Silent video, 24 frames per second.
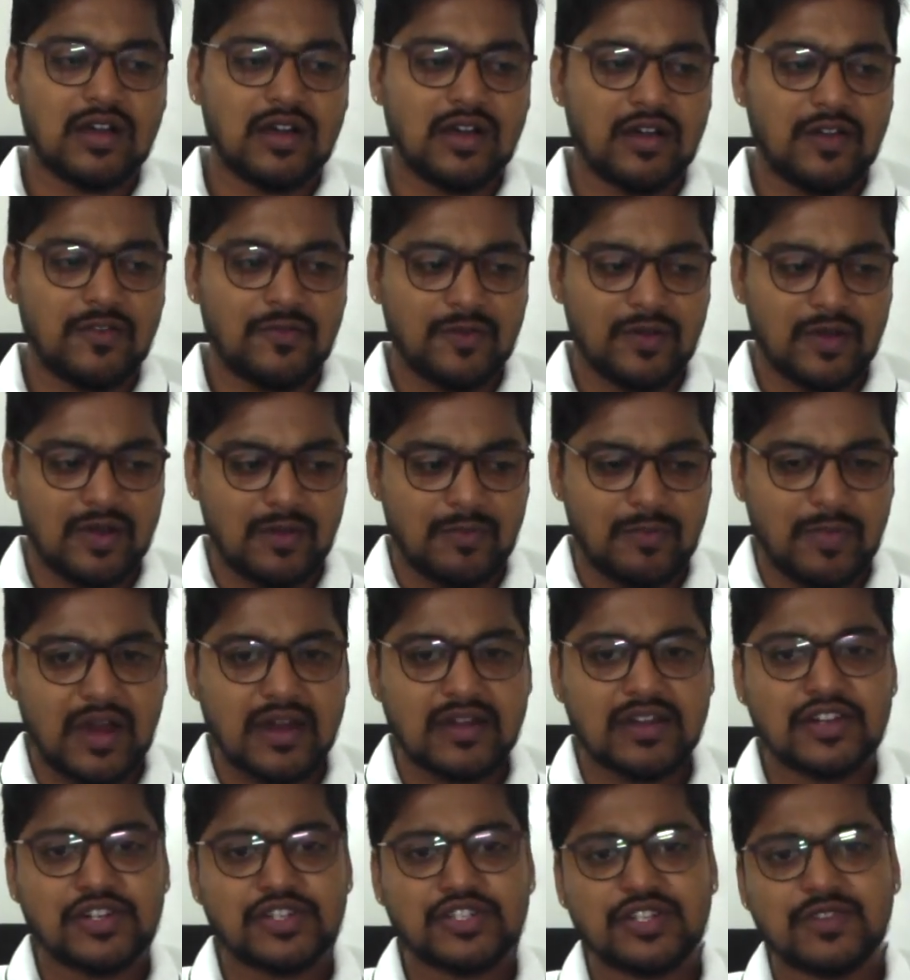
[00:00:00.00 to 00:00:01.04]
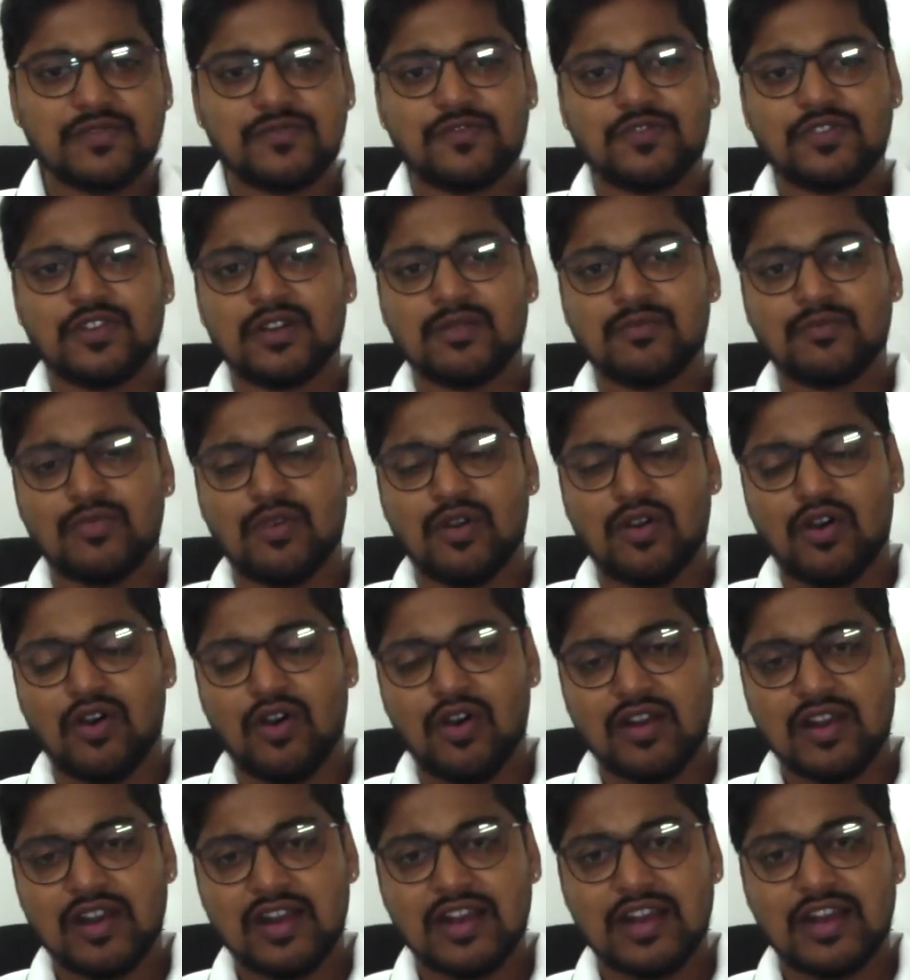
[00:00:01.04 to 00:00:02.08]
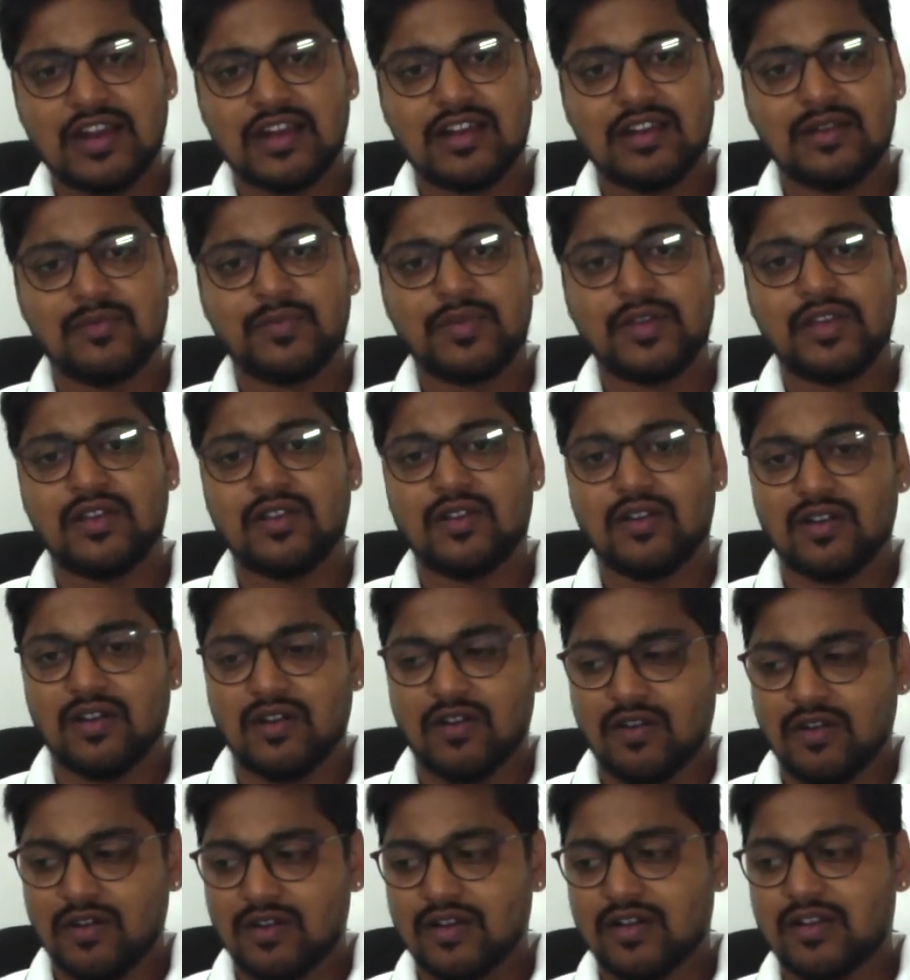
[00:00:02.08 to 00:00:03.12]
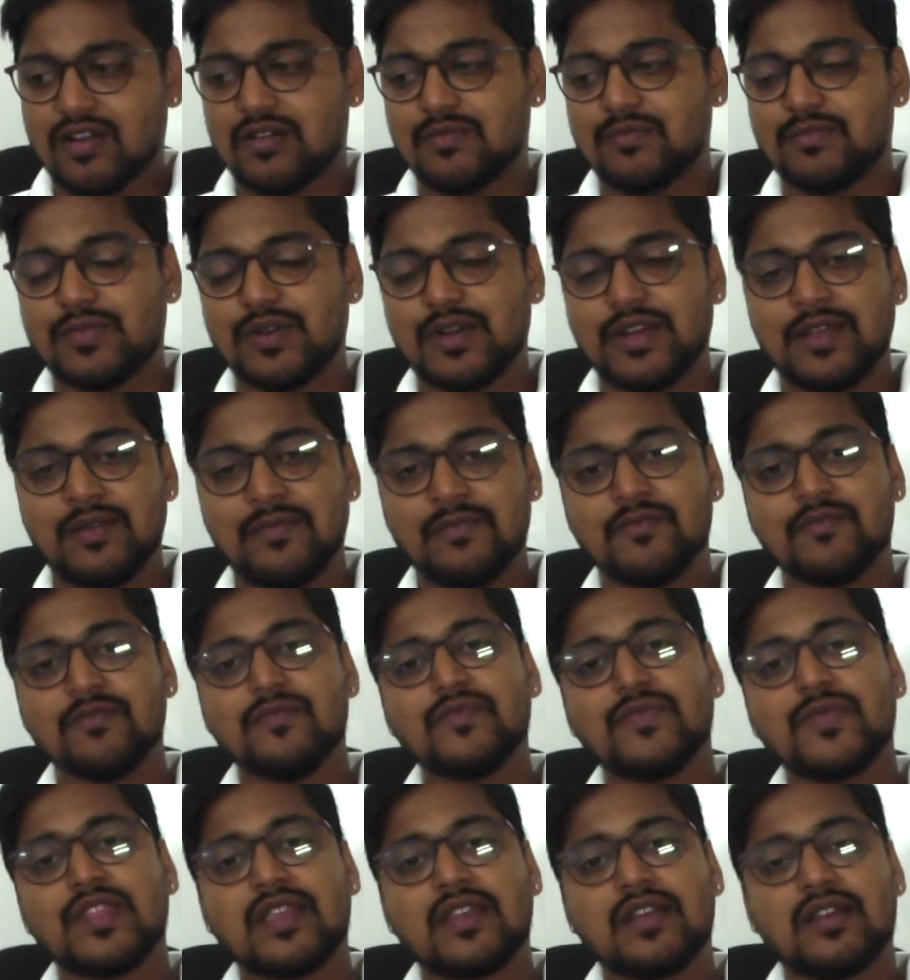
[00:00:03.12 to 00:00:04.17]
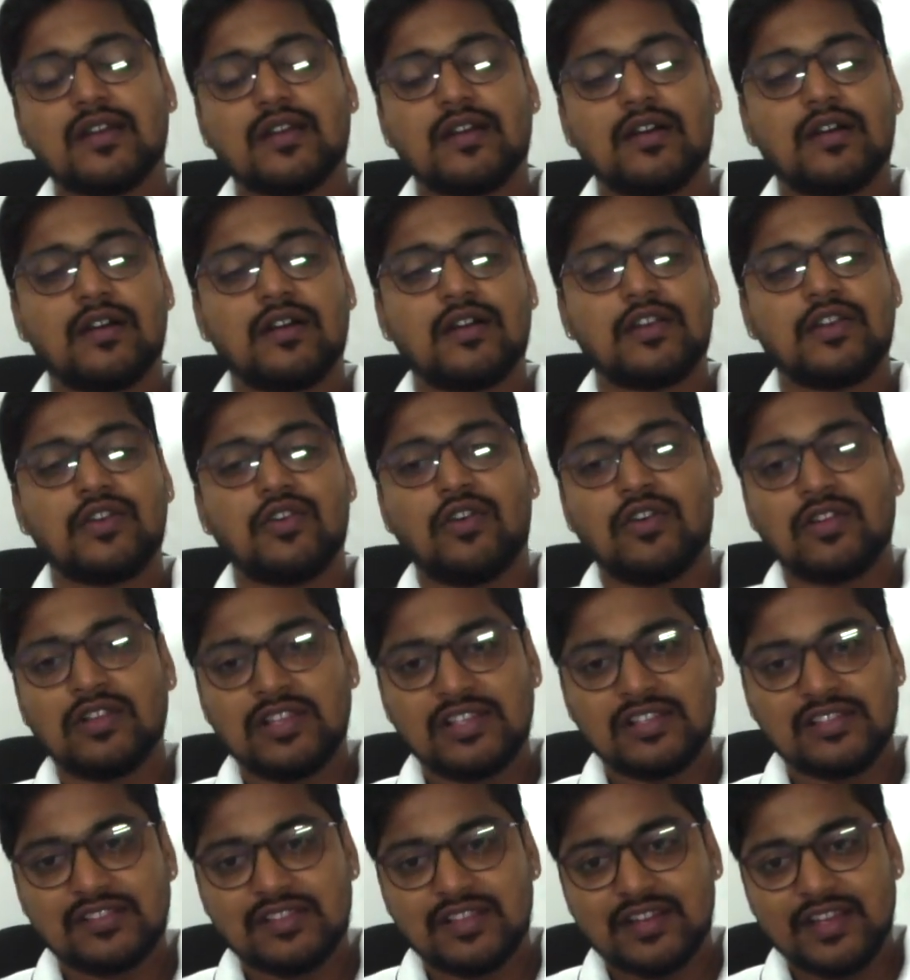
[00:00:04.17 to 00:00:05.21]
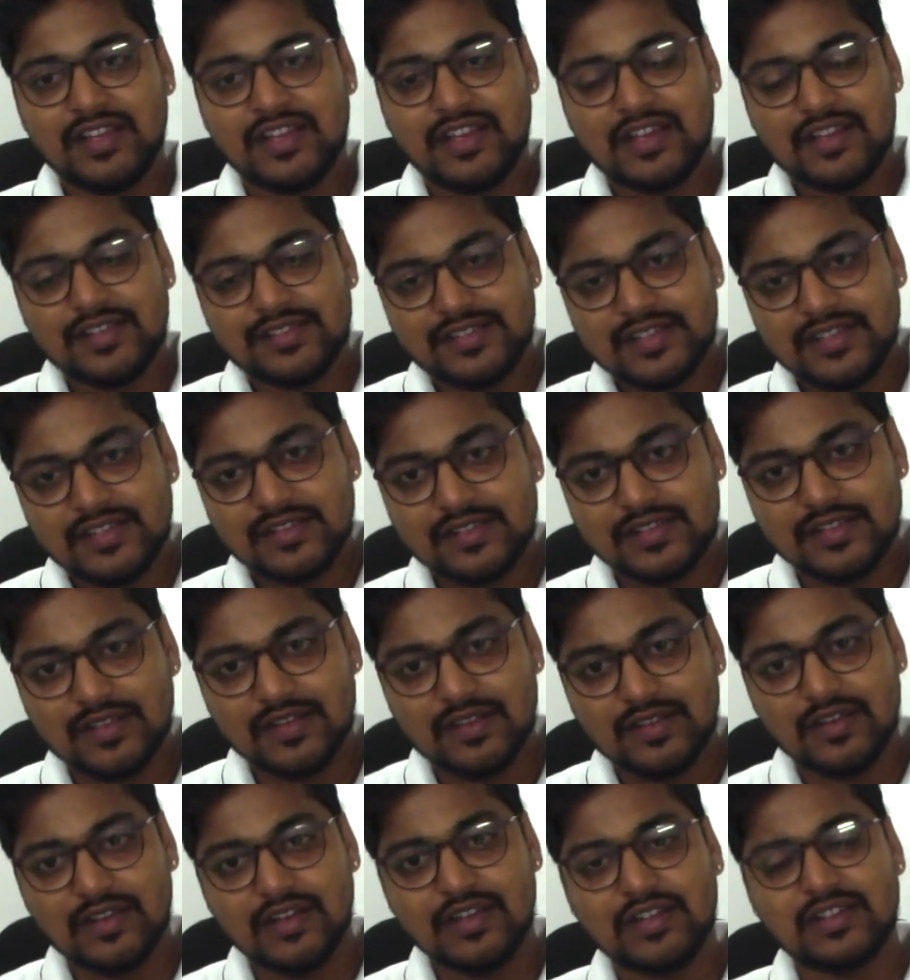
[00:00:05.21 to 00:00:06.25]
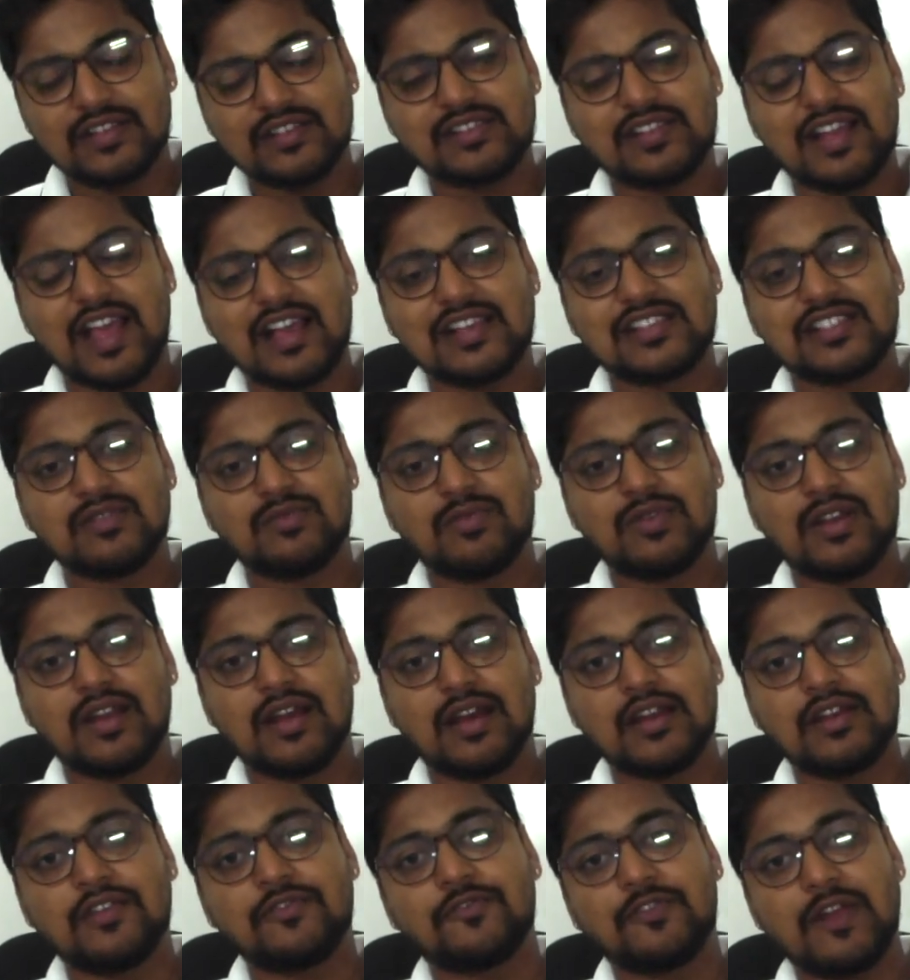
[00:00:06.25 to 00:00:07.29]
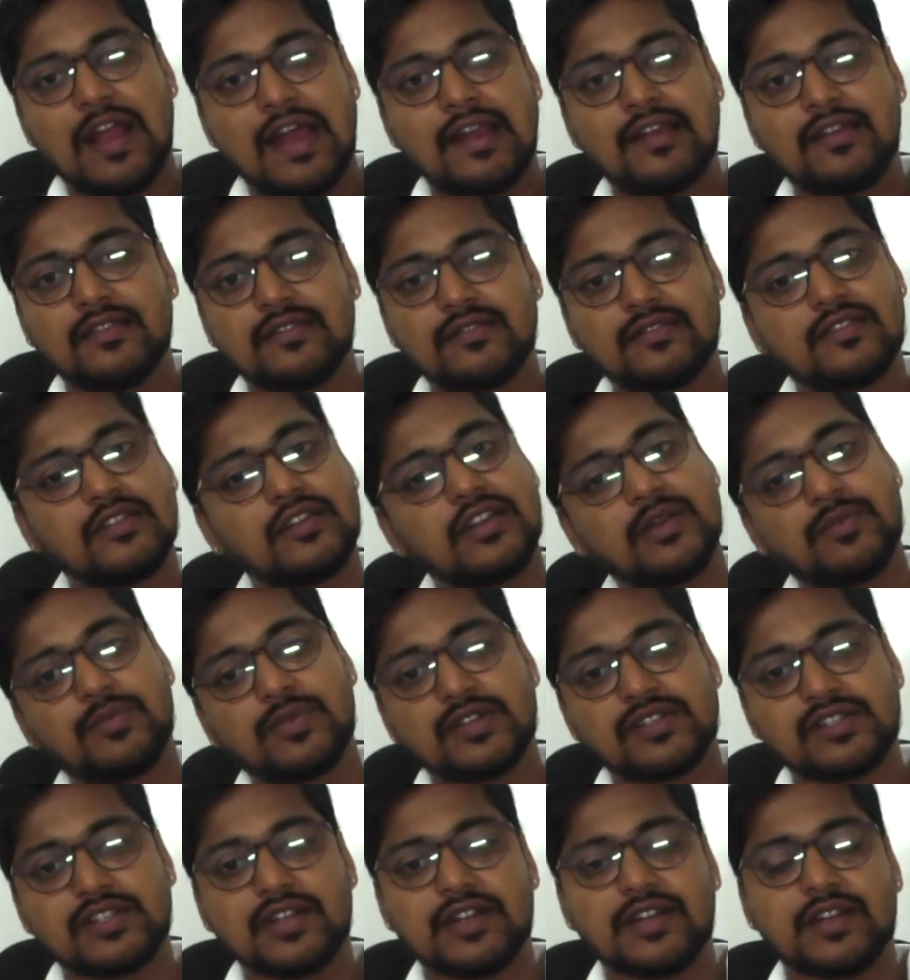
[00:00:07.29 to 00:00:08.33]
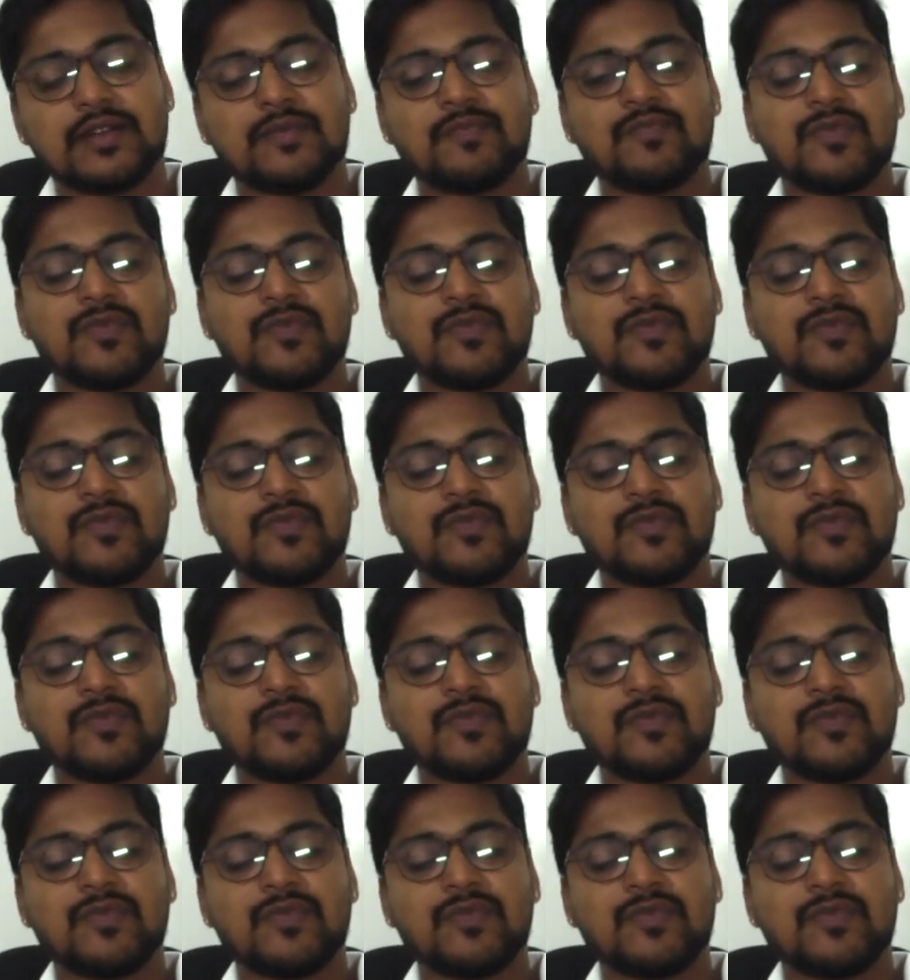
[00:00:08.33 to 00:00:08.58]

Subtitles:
a partnership firm or an LLP or a company, in all these three cases, it is taxable at flat 30%.